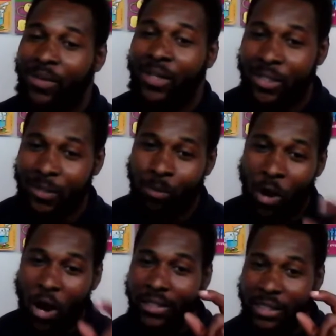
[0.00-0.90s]

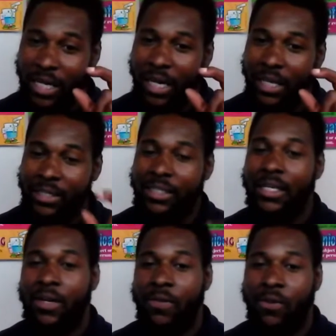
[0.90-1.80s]
small chance
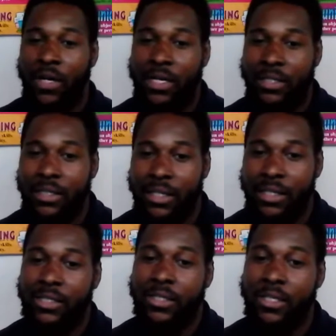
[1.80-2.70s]
for us to get
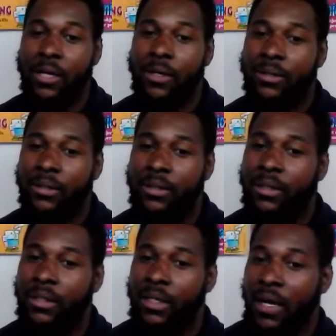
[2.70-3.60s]
snow.
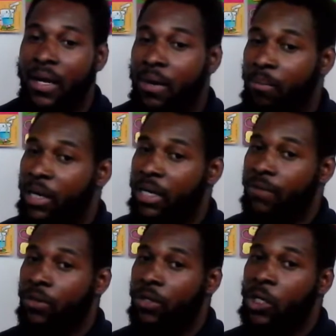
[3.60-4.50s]
But
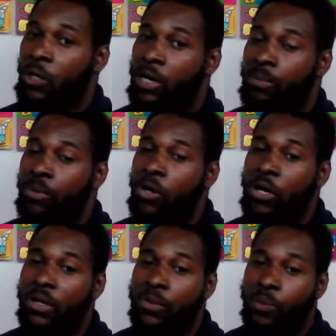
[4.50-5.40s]
if you go up
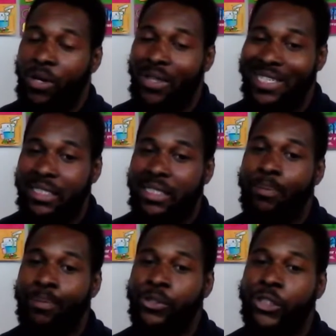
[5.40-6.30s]
north, where the
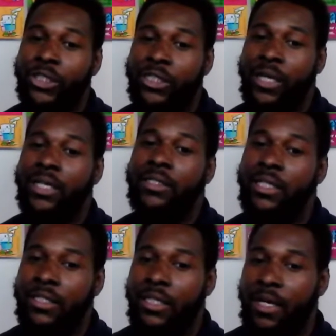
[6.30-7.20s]
temperature
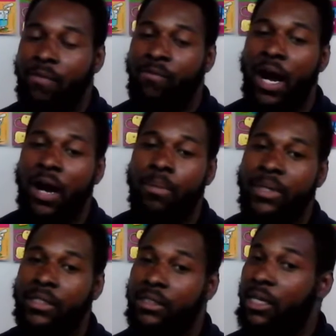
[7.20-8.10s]
changes, the
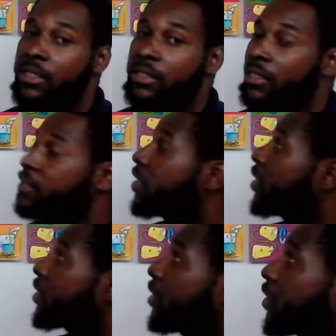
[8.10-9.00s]
environment changes,
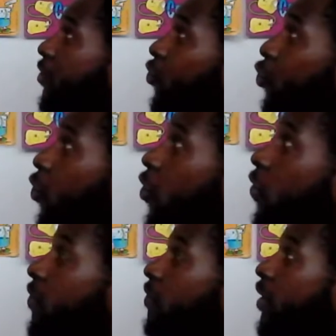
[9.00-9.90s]
the
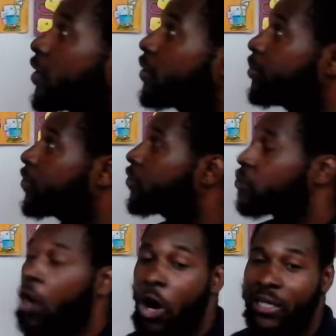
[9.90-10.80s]
control variables
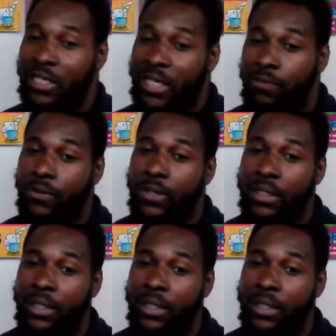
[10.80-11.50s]
are different.